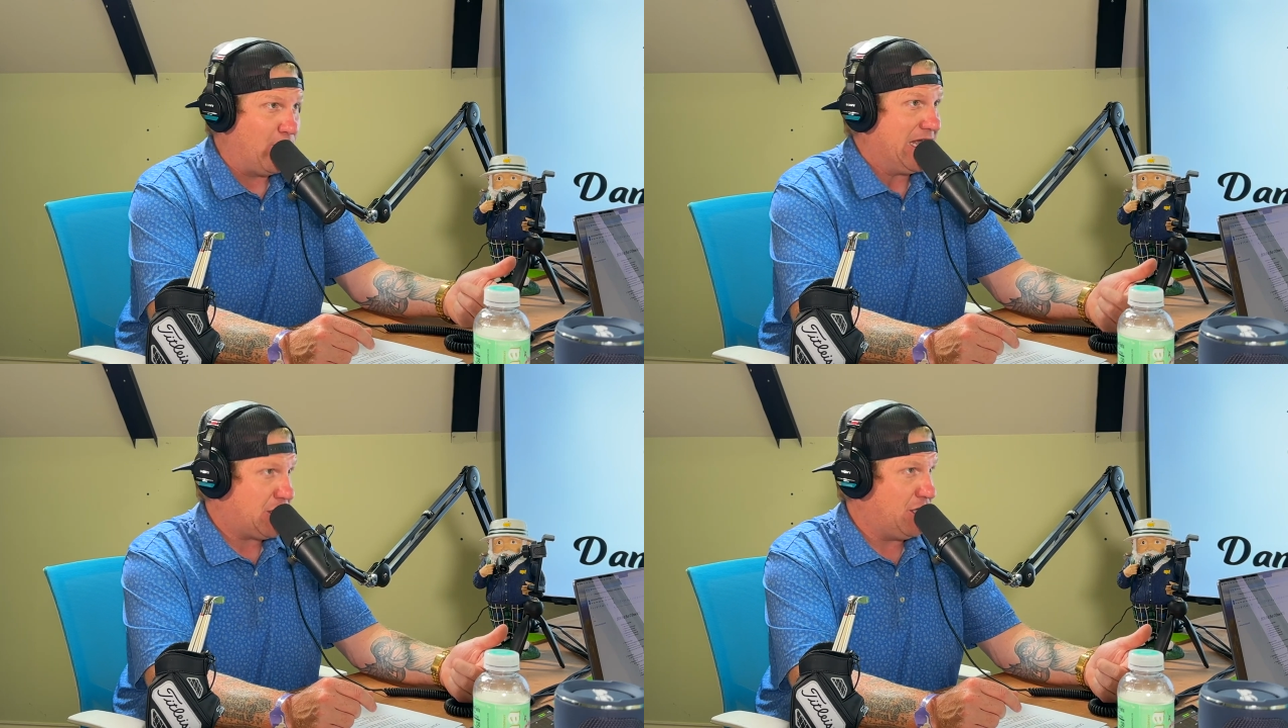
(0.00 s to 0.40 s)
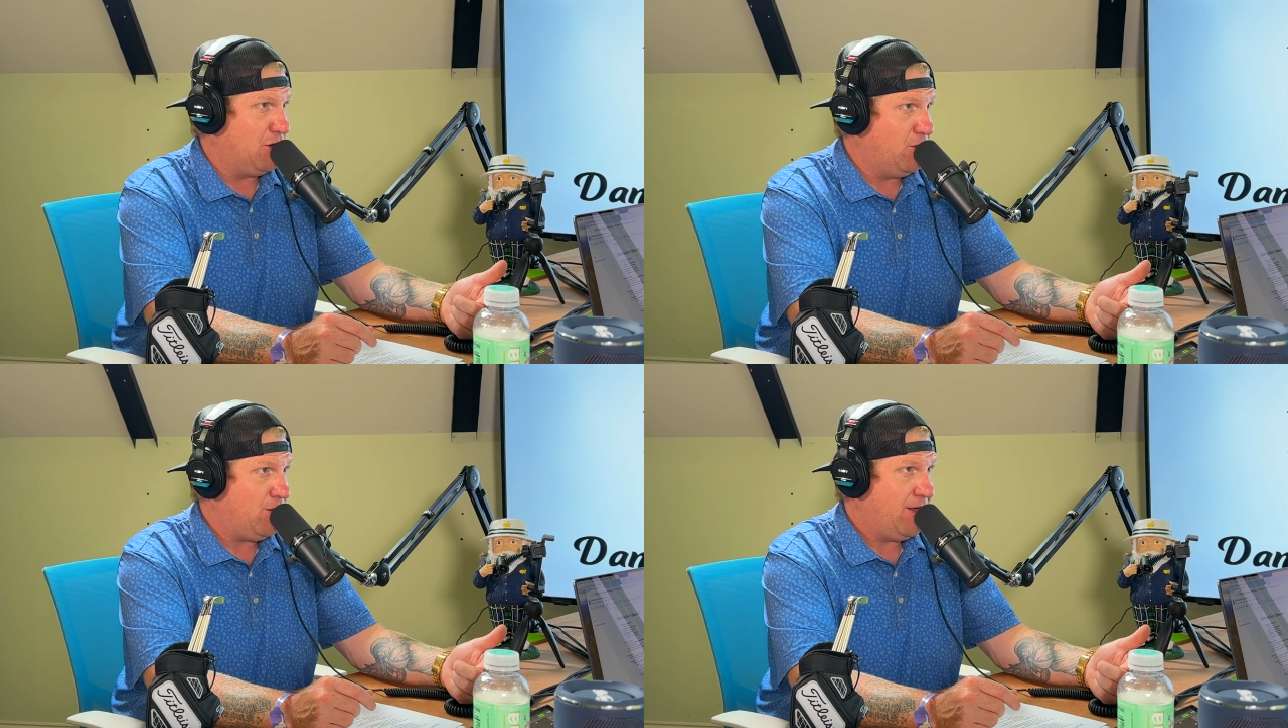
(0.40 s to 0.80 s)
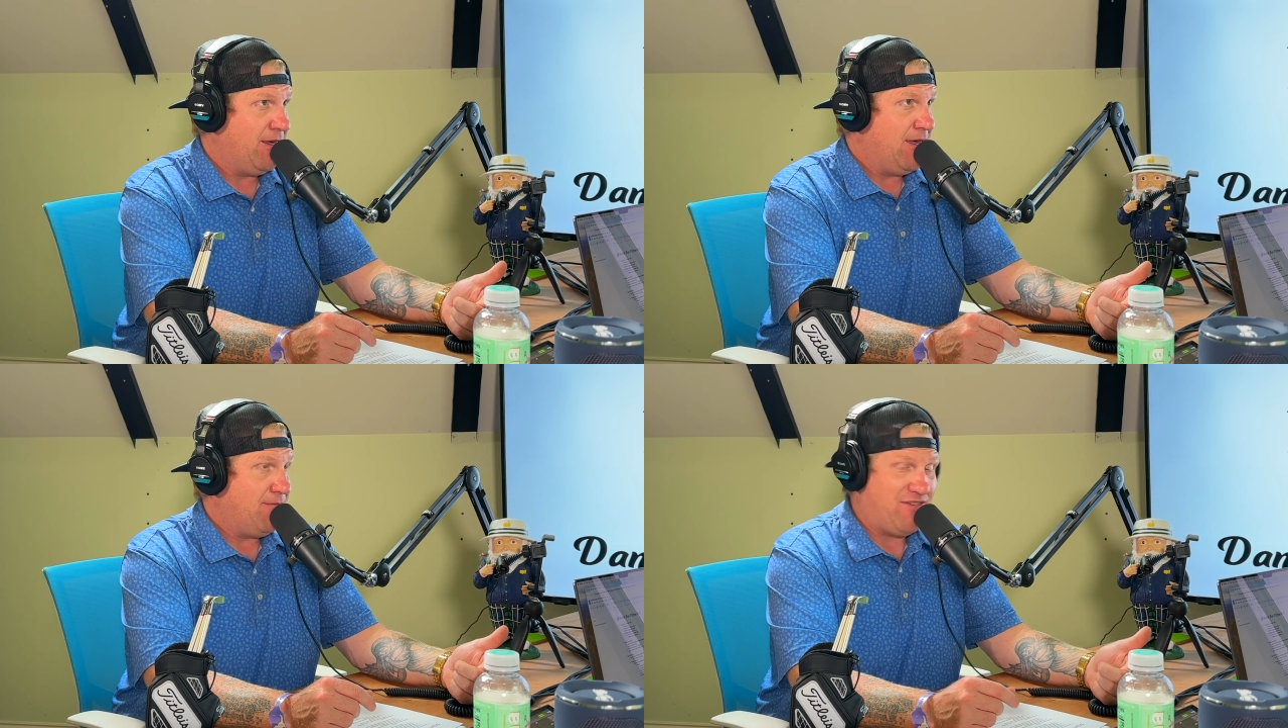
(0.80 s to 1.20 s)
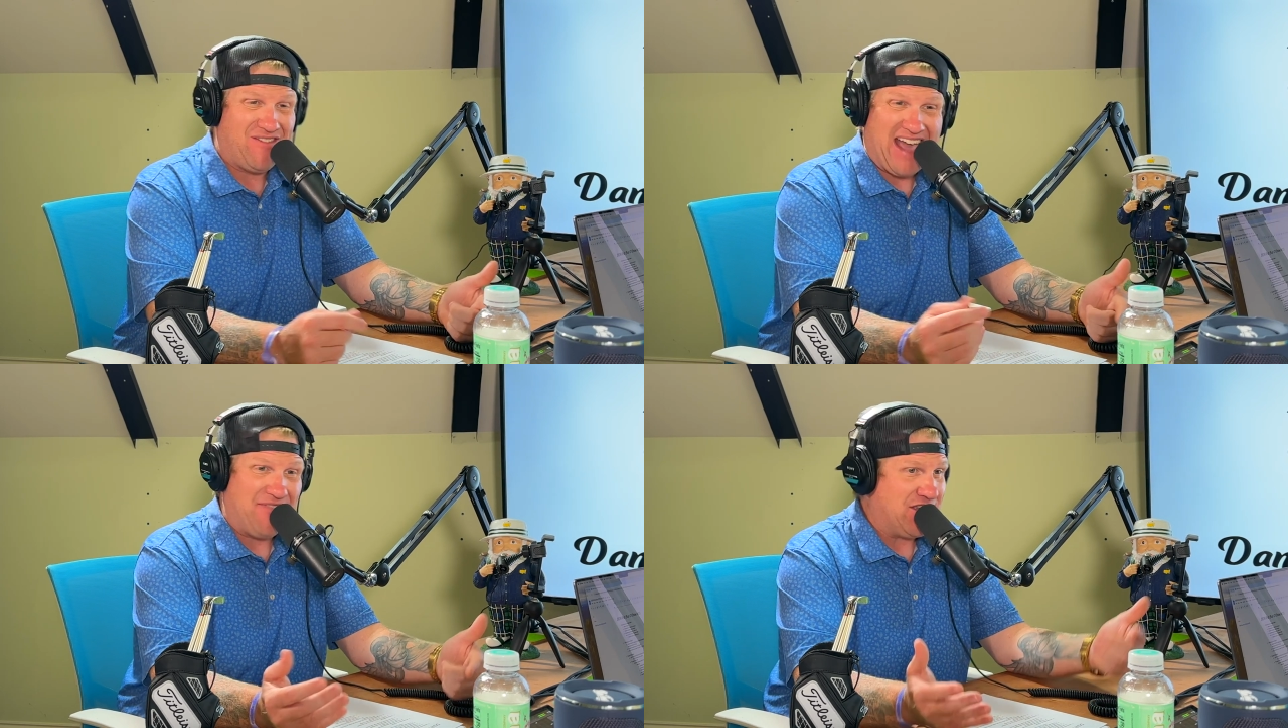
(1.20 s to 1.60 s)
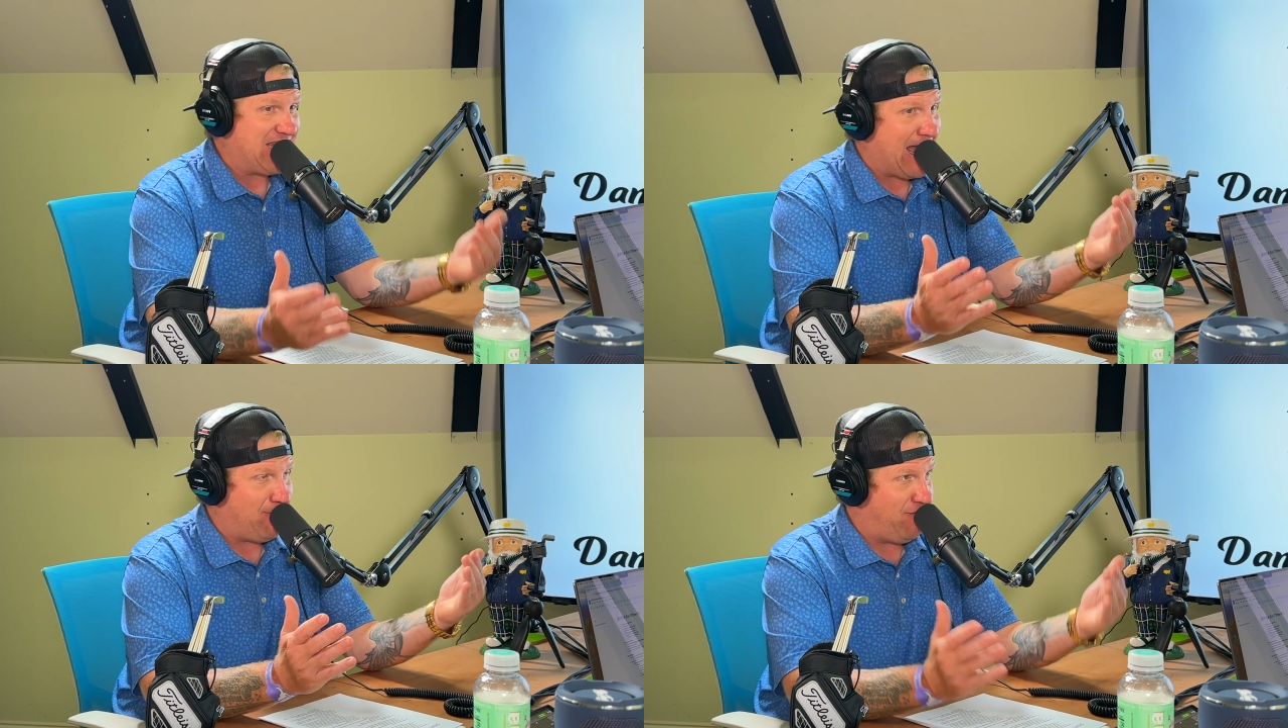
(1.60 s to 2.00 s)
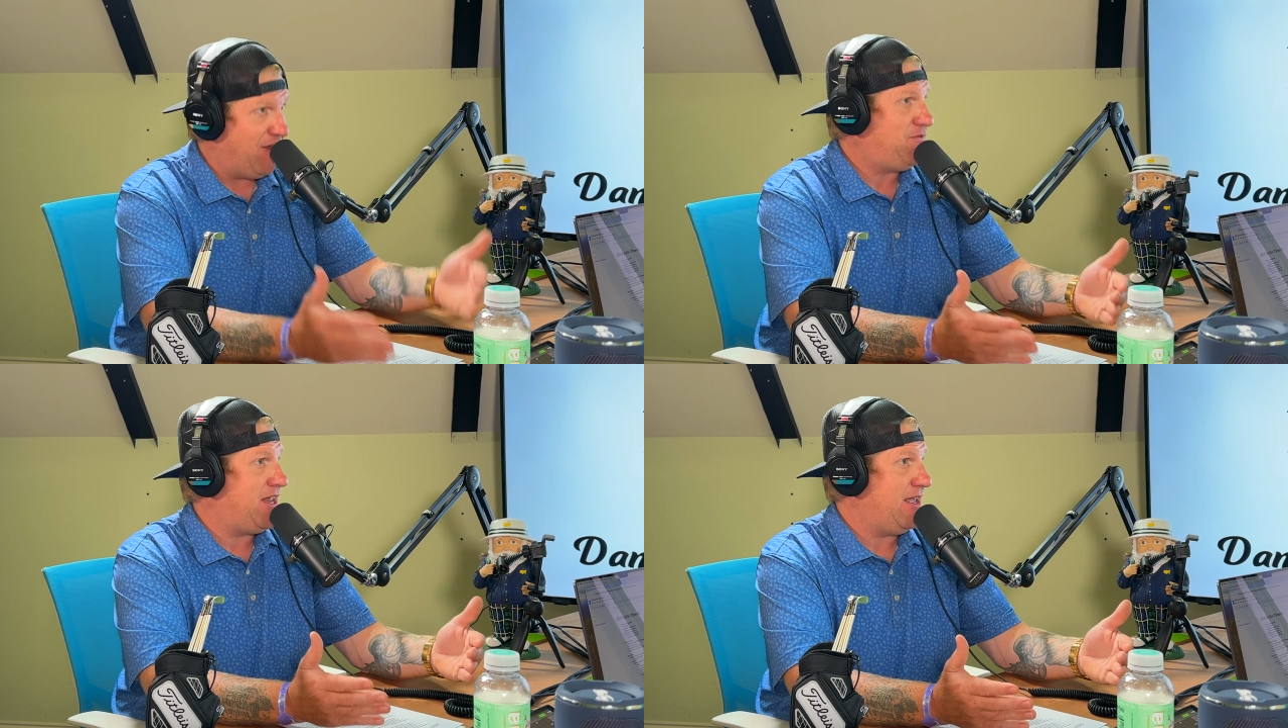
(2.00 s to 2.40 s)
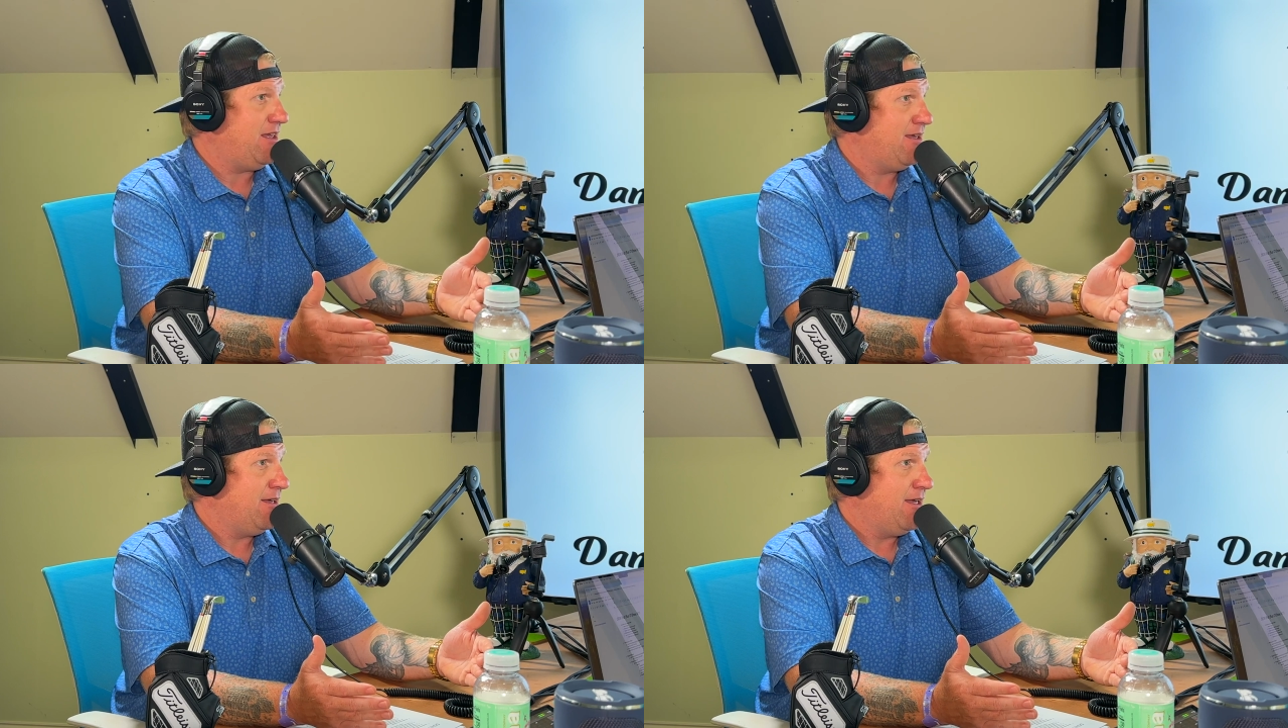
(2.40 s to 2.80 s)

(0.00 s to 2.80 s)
week 2, they've got the top 50.